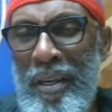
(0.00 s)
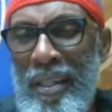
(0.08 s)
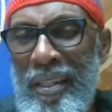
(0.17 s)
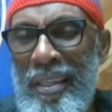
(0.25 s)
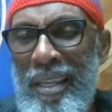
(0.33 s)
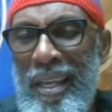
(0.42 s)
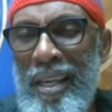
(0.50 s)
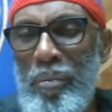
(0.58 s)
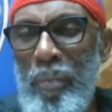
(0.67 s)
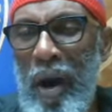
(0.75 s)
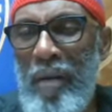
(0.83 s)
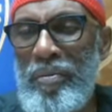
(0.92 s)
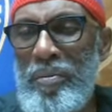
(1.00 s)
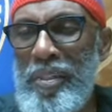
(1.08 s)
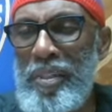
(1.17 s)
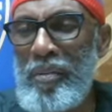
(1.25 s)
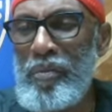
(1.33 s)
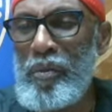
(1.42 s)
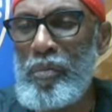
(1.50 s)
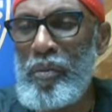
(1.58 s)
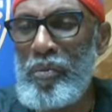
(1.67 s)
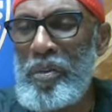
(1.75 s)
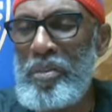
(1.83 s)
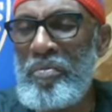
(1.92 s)
Then apart from the difference
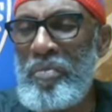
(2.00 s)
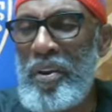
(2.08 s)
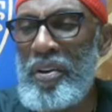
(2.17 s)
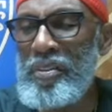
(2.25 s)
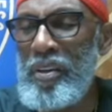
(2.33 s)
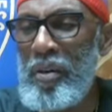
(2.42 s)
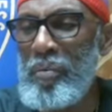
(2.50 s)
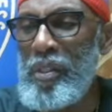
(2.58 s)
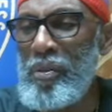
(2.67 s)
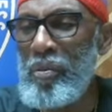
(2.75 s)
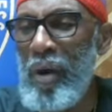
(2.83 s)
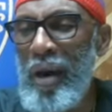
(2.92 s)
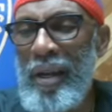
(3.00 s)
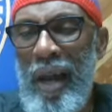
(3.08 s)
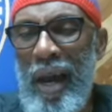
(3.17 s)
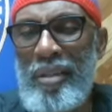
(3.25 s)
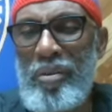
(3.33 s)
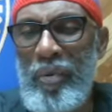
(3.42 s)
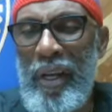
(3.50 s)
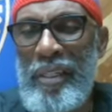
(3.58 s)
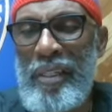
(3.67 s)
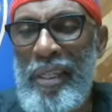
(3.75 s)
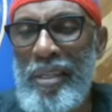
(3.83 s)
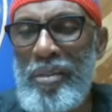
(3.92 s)
between the various governments who are in our
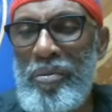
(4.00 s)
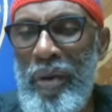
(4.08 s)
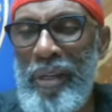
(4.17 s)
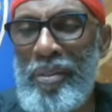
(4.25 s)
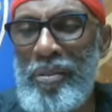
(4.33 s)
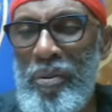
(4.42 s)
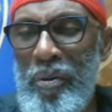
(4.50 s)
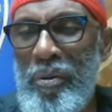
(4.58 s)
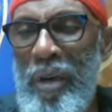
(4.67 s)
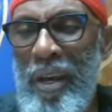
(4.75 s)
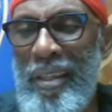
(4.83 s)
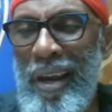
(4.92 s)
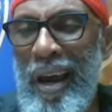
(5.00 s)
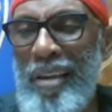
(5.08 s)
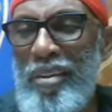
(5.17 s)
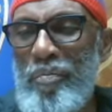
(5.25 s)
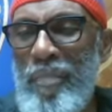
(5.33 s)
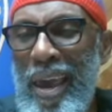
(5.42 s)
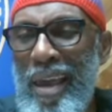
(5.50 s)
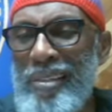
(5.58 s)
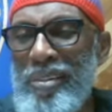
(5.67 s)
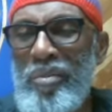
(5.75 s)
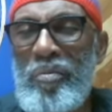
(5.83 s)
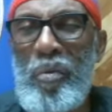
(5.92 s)
direct and indirect control, there are the
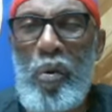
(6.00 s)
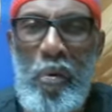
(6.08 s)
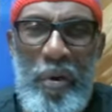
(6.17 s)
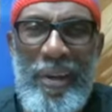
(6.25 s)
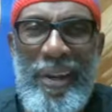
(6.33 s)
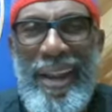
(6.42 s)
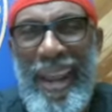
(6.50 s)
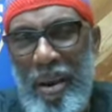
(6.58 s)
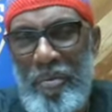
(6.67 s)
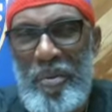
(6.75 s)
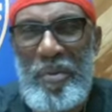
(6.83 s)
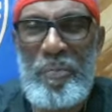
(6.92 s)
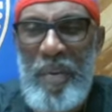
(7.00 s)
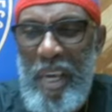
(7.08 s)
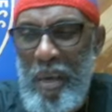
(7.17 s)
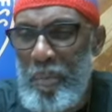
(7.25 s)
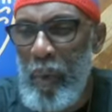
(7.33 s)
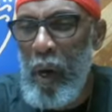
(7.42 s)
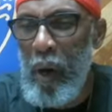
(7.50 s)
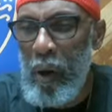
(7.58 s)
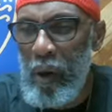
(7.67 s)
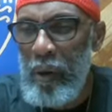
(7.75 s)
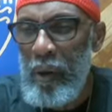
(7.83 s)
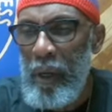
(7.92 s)
masses of ordinary
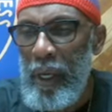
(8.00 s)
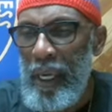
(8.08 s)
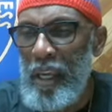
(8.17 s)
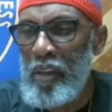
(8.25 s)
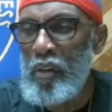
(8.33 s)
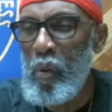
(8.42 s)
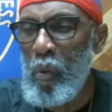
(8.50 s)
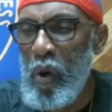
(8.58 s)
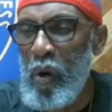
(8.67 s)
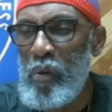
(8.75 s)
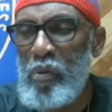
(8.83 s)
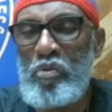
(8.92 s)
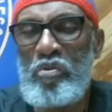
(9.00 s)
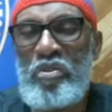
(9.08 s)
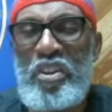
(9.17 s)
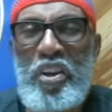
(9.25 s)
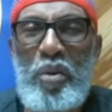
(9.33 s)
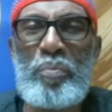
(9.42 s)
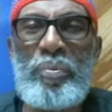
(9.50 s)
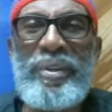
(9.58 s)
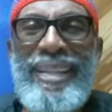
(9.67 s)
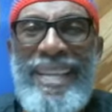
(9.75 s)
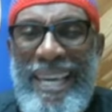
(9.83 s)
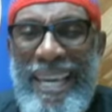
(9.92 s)
people in the world who still
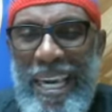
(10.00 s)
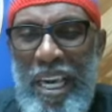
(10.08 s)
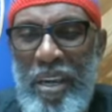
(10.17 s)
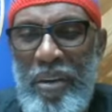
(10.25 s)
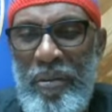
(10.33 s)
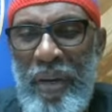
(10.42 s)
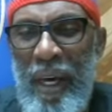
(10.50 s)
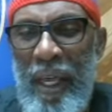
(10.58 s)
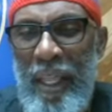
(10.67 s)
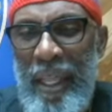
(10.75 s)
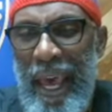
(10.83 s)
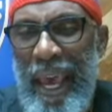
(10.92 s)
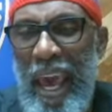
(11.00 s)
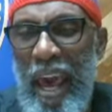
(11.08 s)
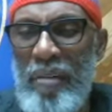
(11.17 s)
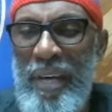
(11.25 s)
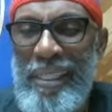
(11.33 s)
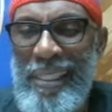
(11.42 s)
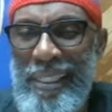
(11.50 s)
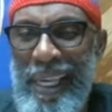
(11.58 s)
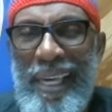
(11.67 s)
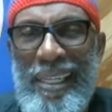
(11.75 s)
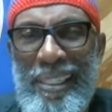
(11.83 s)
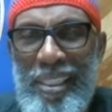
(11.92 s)
believe they have a
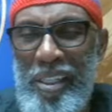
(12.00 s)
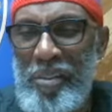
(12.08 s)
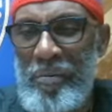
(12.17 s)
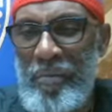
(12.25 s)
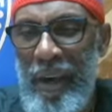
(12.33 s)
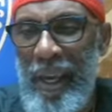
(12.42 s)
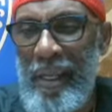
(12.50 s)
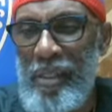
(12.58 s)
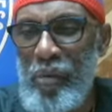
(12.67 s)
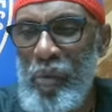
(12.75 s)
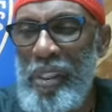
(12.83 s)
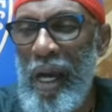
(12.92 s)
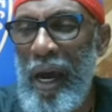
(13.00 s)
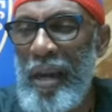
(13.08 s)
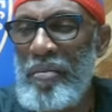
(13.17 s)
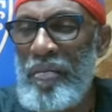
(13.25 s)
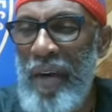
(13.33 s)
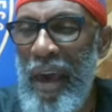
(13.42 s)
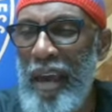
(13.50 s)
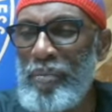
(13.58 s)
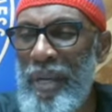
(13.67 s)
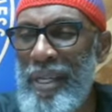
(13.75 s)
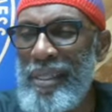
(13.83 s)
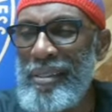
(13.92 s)
say in such affairs, which are in fact
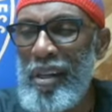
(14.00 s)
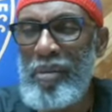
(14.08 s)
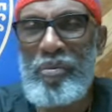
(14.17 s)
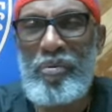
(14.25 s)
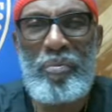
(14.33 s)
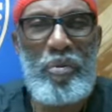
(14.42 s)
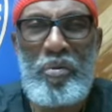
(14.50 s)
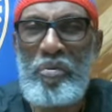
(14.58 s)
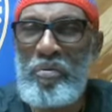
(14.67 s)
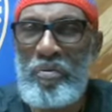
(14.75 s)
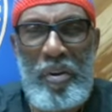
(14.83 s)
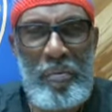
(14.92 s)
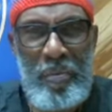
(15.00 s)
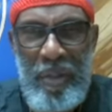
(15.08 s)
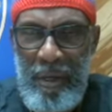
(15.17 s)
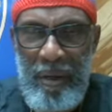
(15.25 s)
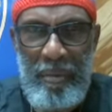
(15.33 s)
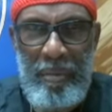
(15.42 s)
many steps removed from them.